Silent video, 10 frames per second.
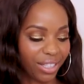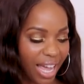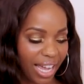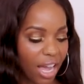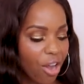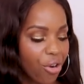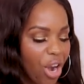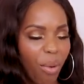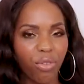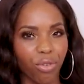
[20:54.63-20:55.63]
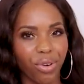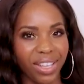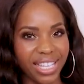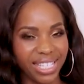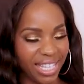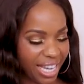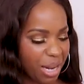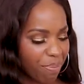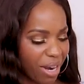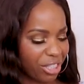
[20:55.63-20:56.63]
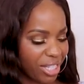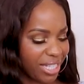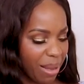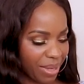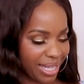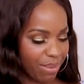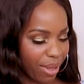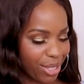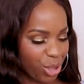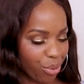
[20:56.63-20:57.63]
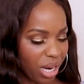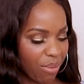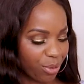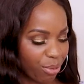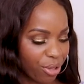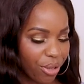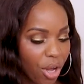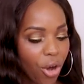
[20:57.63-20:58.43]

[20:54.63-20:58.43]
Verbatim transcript: Like no one would really see it, but it just seems like something super comfortable.